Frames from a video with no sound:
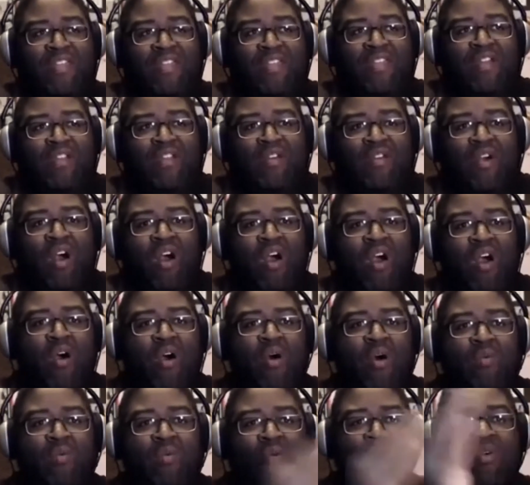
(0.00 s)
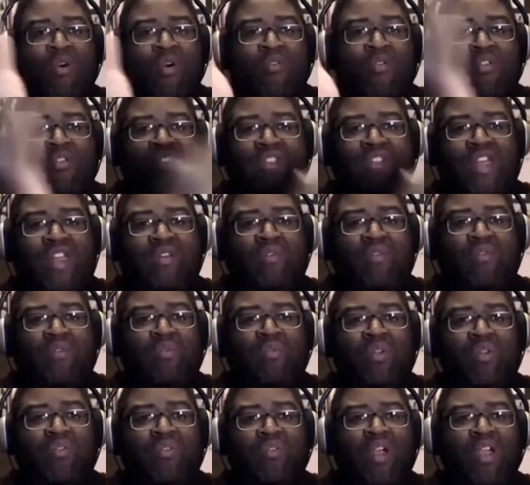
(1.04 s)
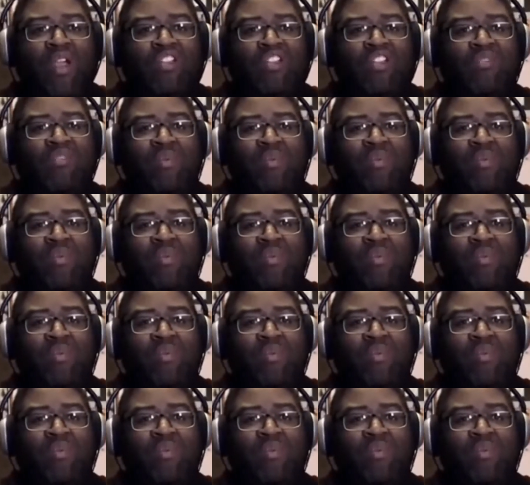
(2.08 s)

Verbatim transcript: you know, overstate it in one direction.